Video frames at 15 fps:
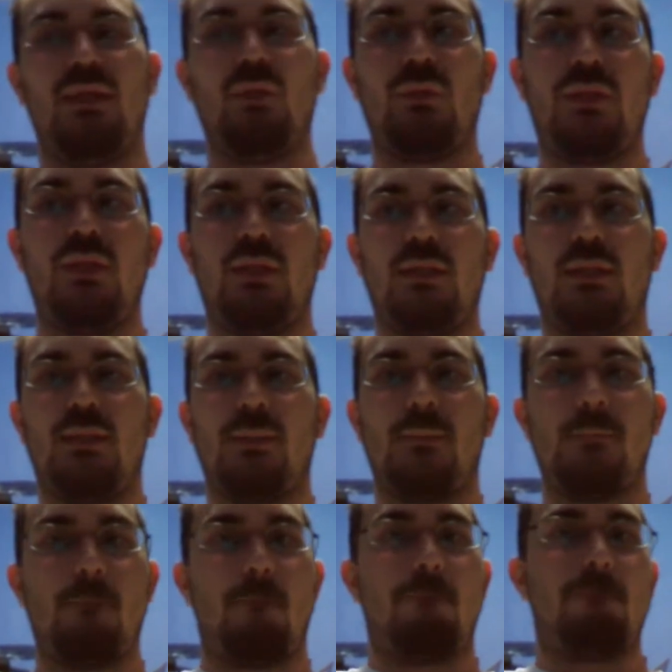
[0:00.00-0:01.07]
anyway,
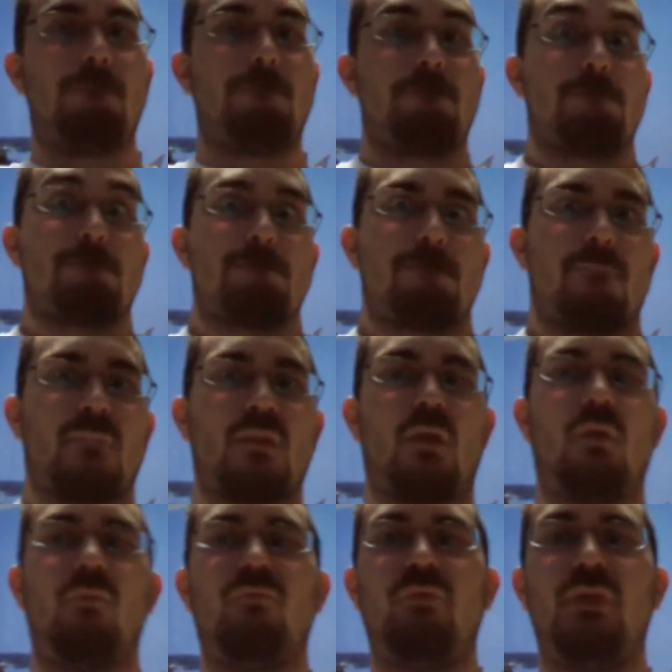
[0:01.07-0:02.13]

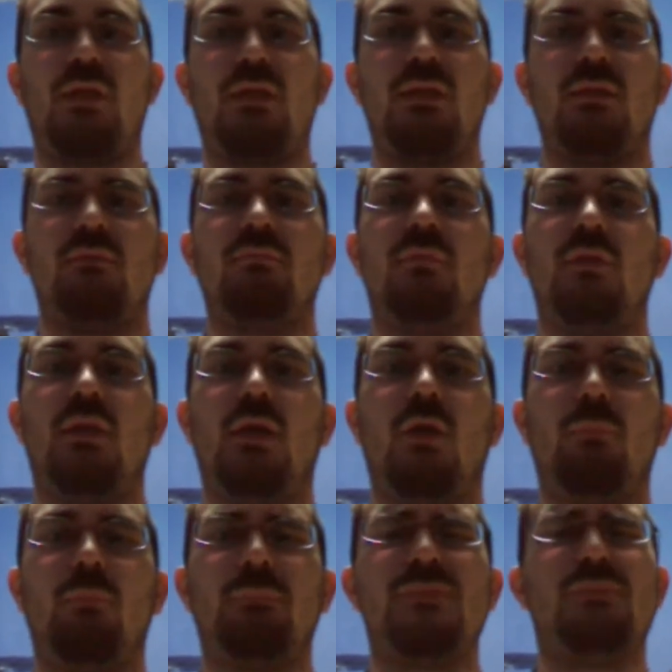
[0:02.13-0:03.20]
hopefully I can
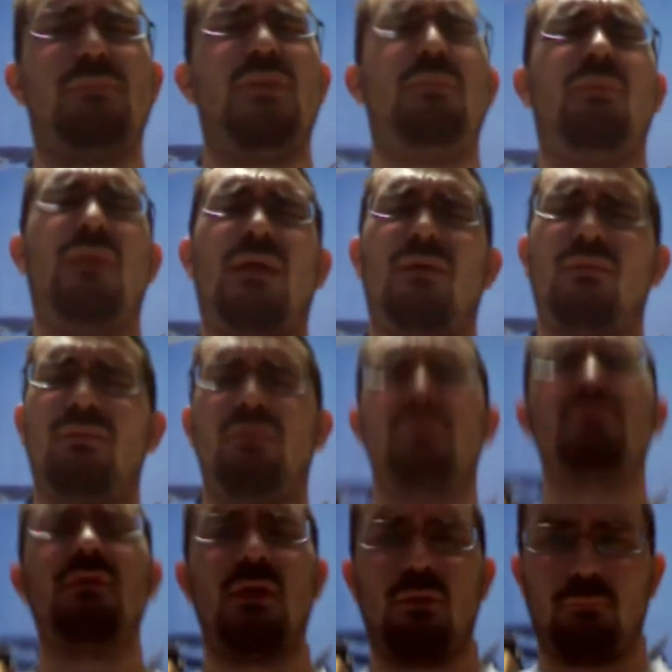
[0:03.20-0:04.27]
help some people out
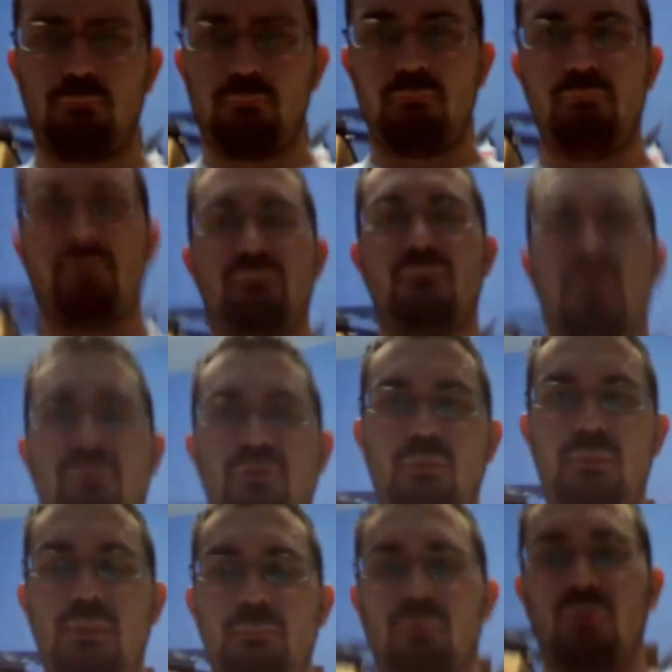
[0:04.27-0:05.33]
and help a few
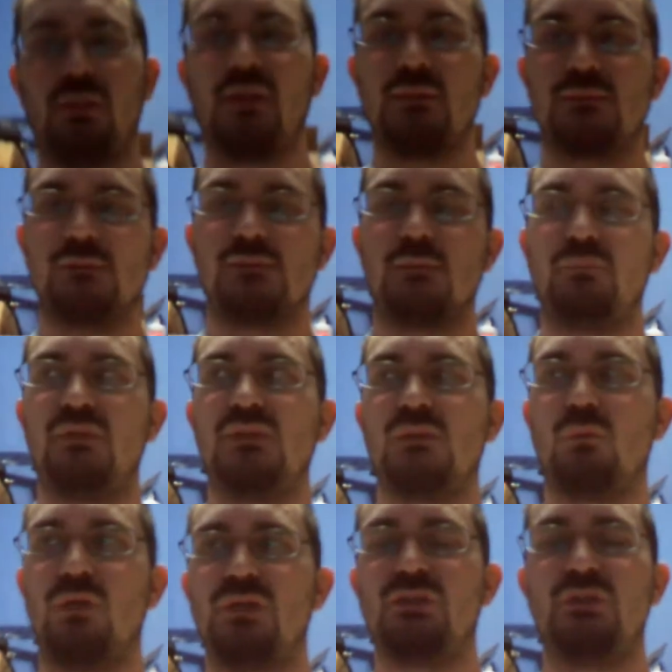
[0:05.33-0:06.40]
people answer some of these
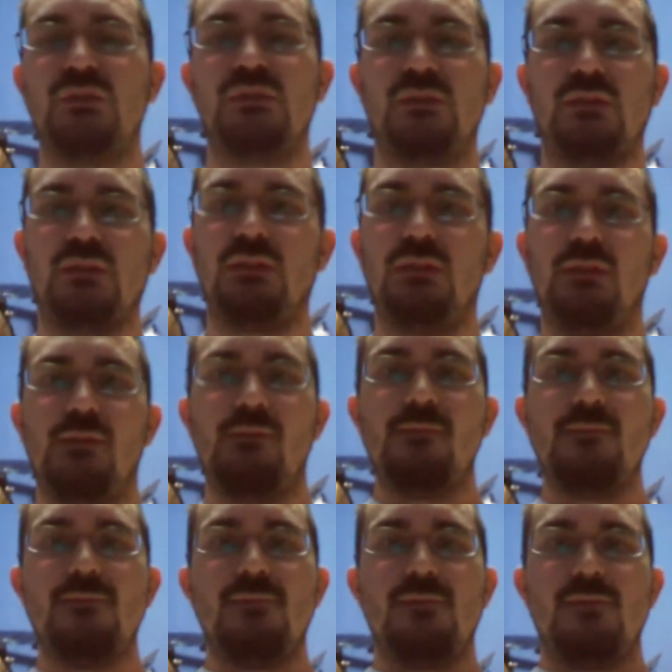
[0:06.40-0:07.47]
questions in
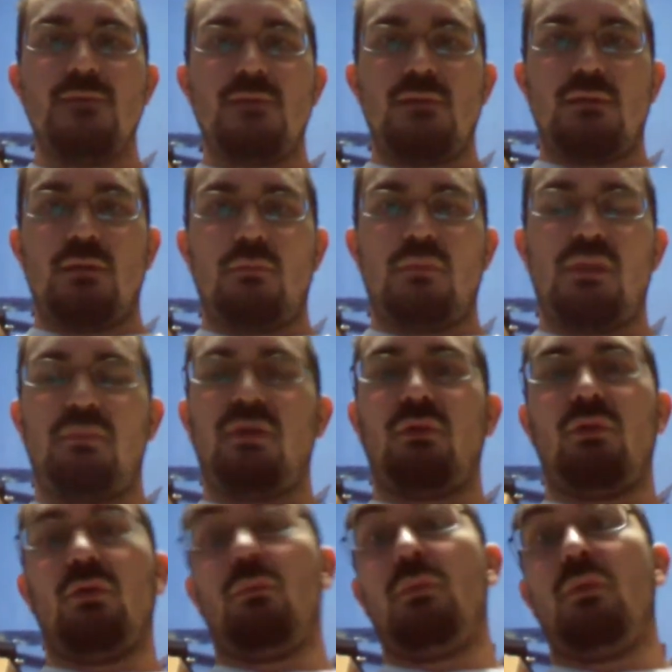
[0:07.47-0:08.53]
maybe a
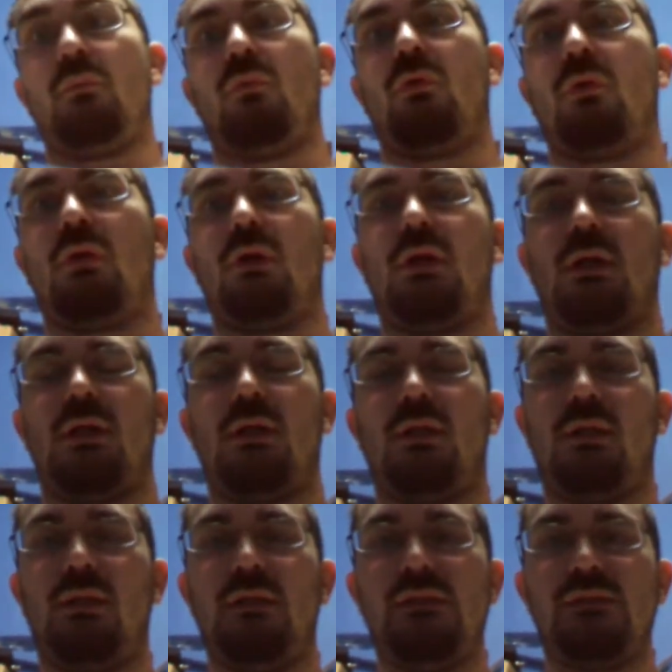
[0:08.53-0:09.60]
little bit more
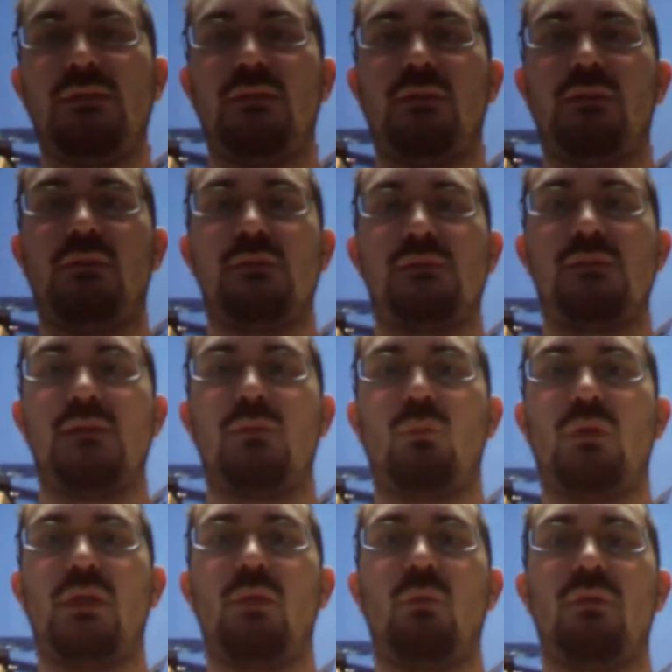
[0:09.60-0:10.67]
easy to
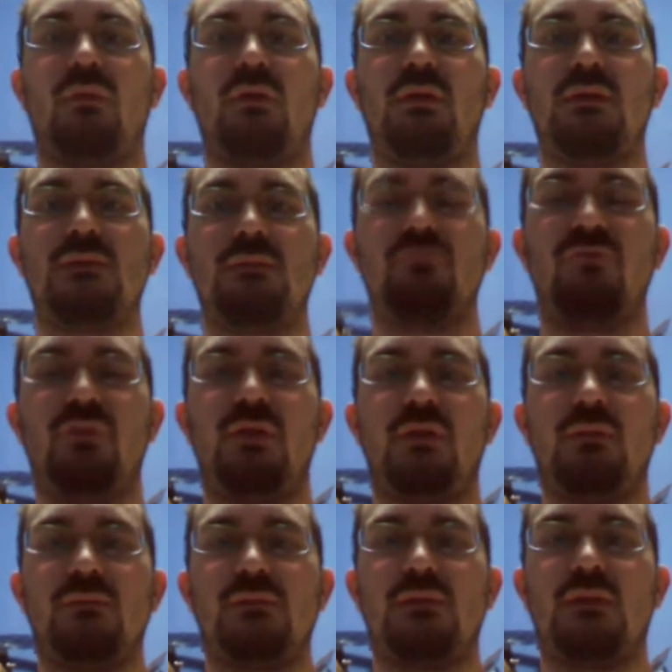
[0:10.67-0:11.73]
understand way with some
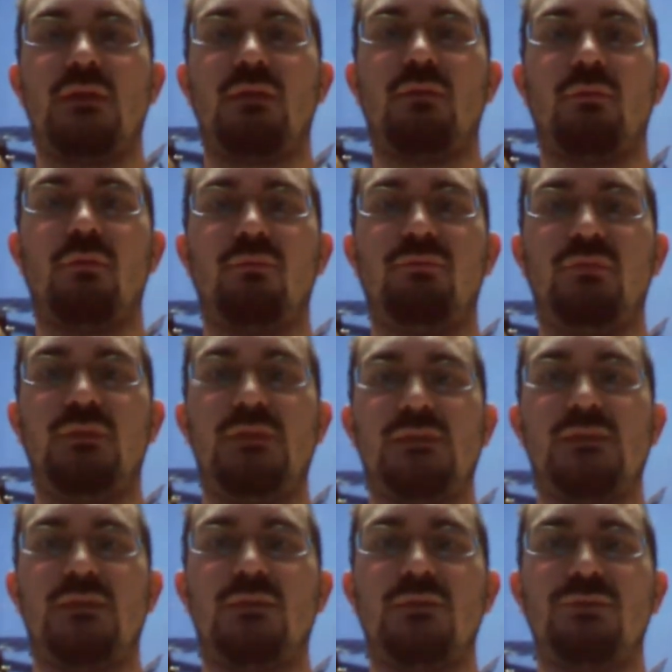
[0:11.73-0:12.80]
videos and that, and hopefully
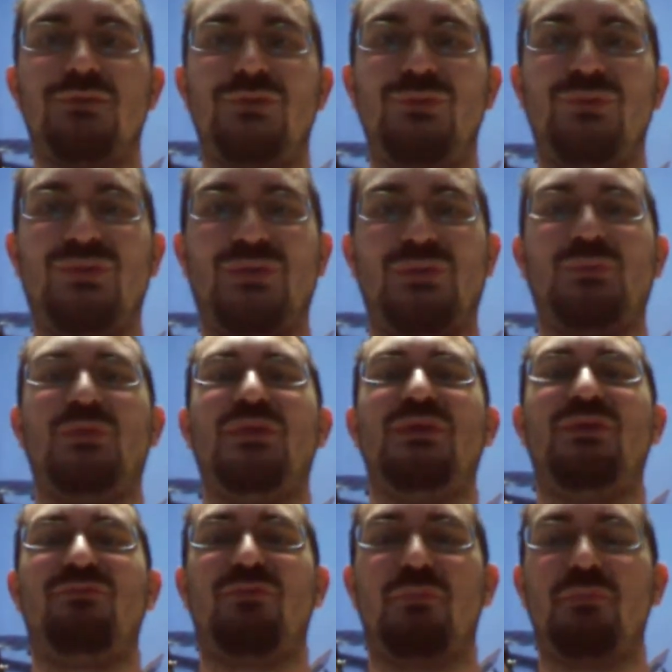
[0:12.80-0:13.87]
these aren't too
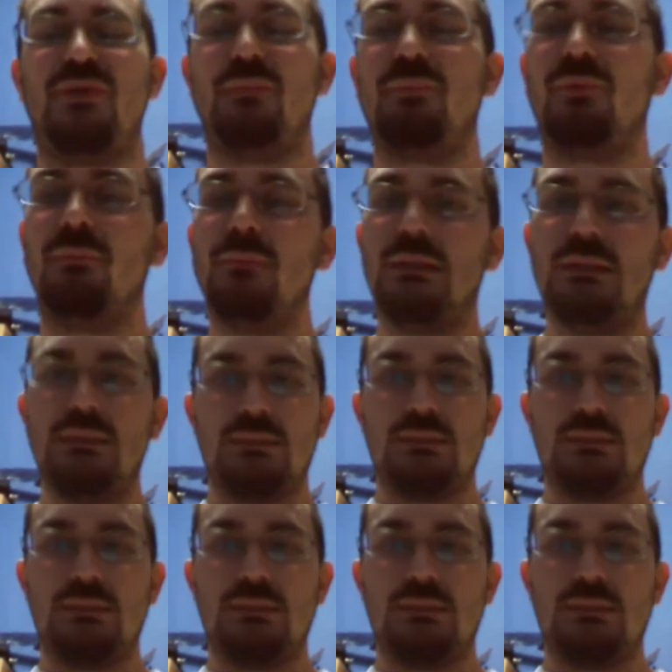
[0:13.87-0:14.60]
long-winded for people.